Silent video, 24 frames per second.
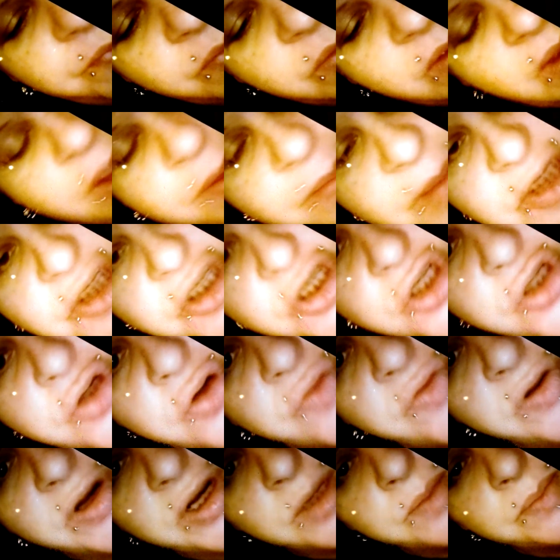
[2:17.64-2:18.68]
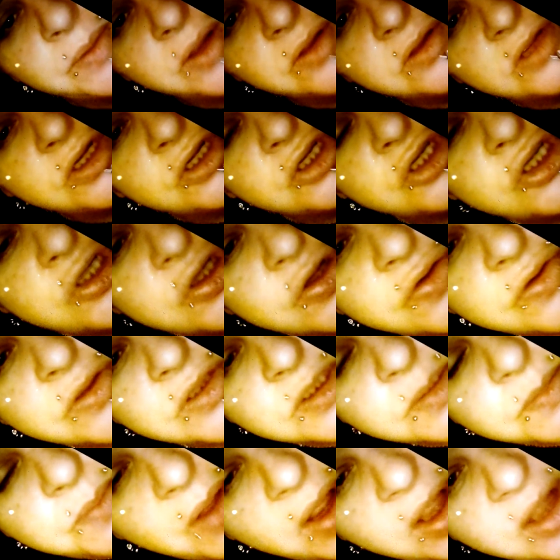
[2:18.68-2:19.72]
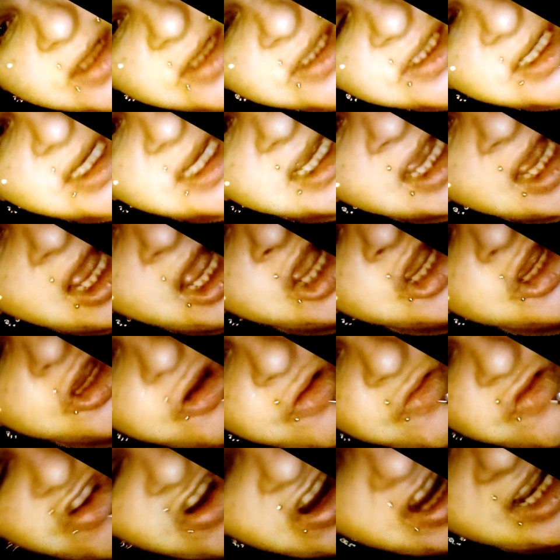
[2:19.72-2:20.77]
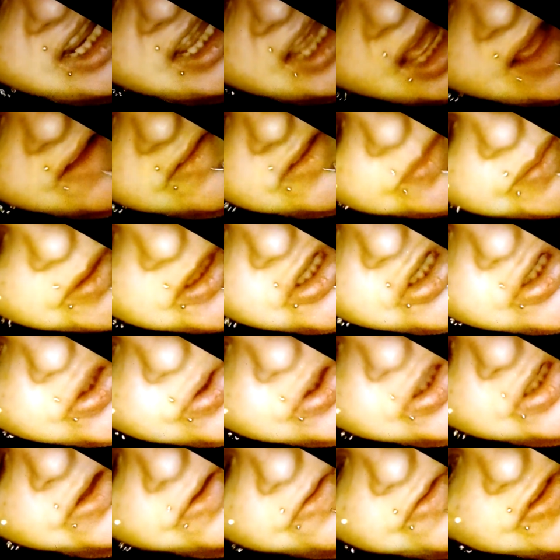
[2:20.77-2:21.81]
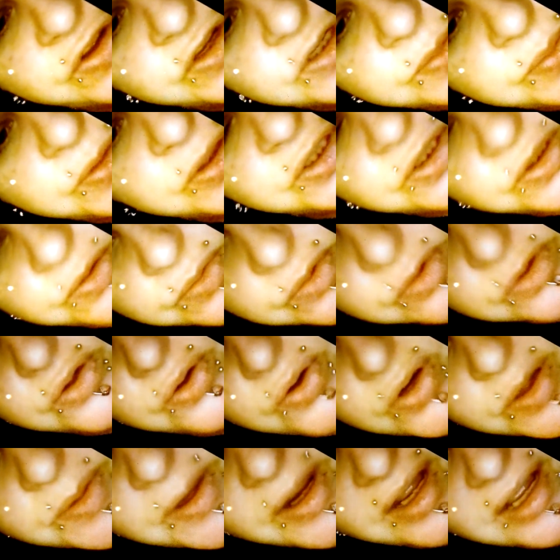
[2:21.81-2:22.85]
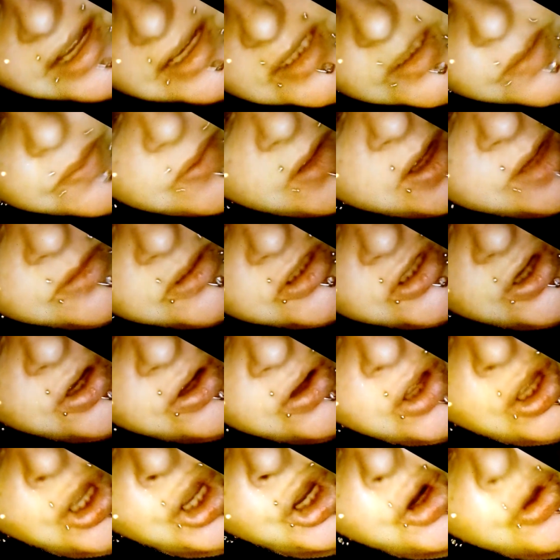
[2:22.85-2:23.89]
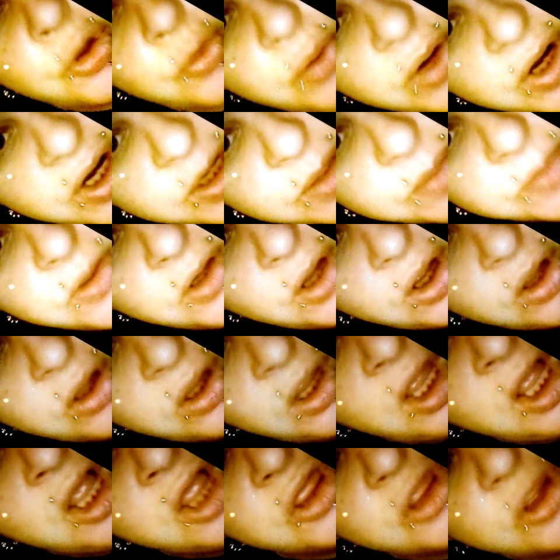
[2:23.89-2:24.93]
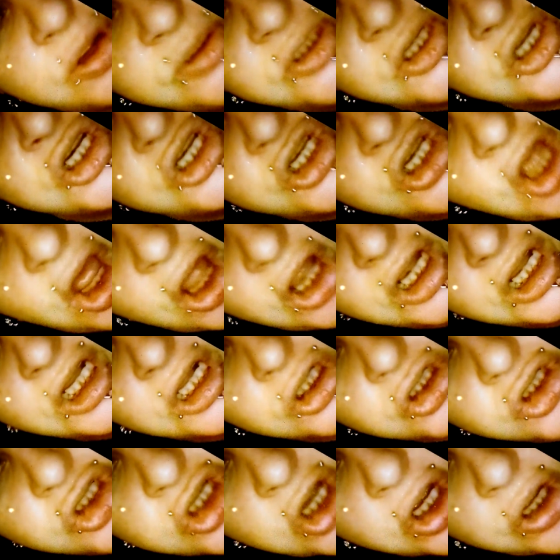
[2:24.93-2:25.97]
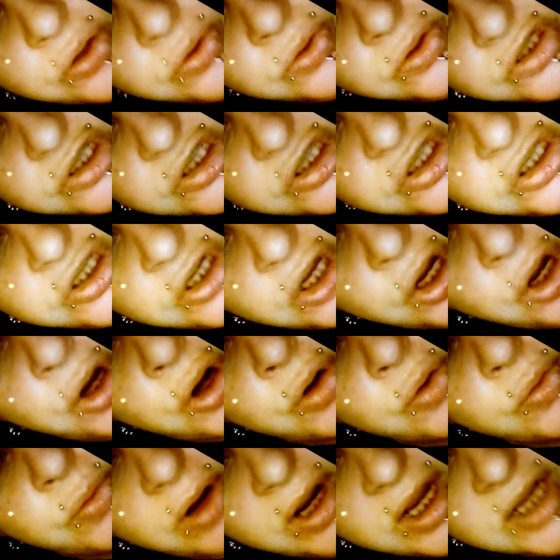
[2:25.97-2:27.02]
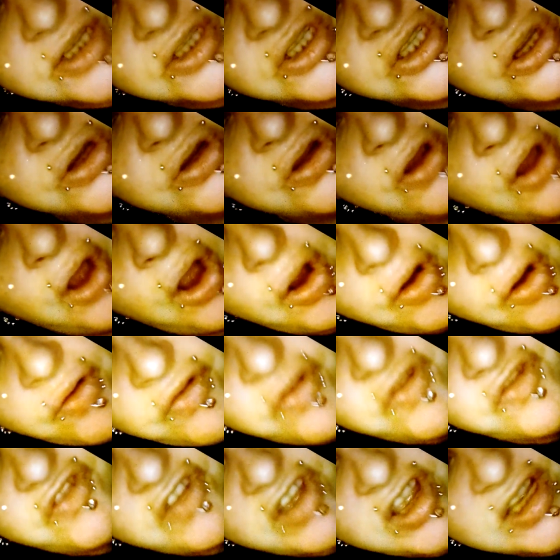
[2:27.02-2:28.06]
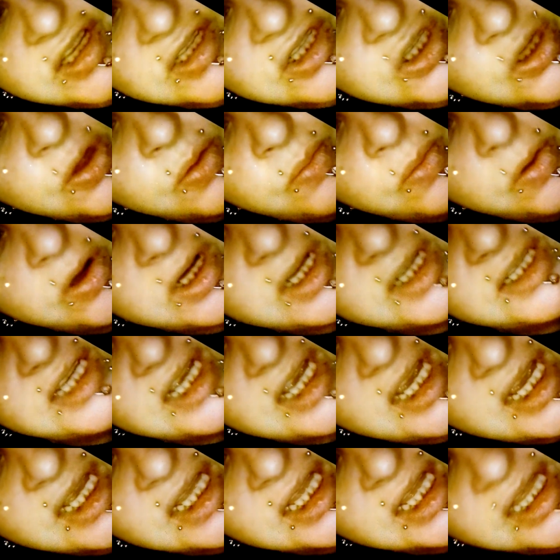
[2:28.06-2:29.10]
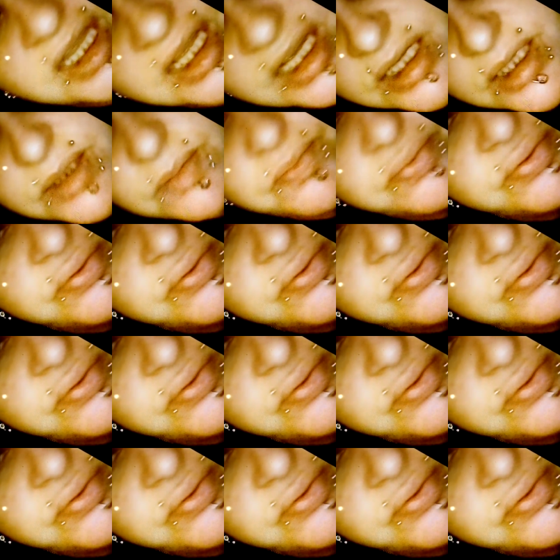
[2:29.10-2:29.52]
I mentioned already about the insurance policy. You really have to be insured to the first person. We were talking about hexabarbital, hypnol. Those are not little jokes, right? So you're overfeeding someone is either this,